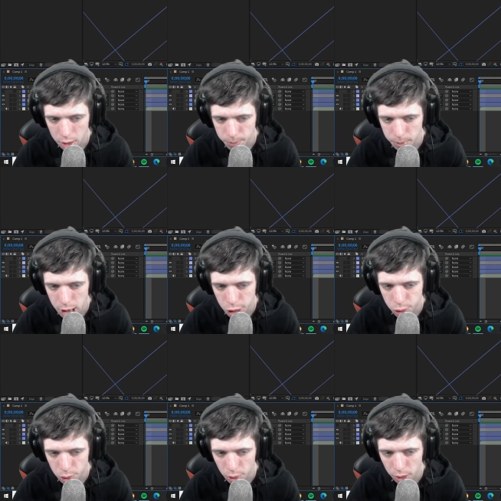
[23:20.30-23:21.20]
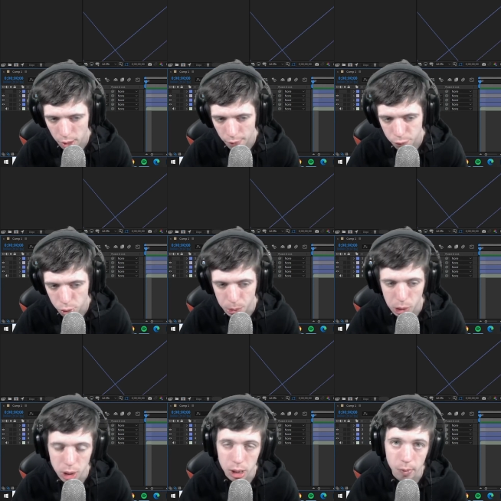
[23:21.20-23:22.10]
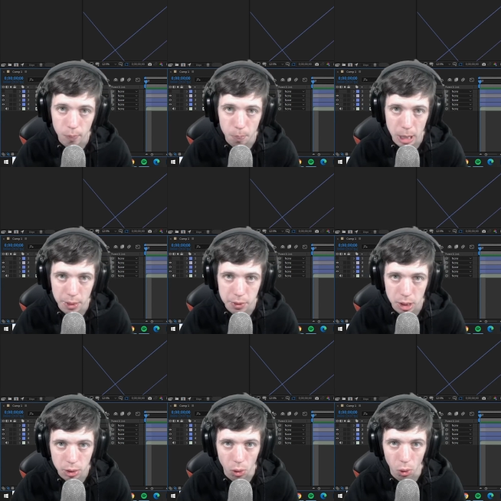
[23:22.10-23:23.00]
make sure that if you put your badge in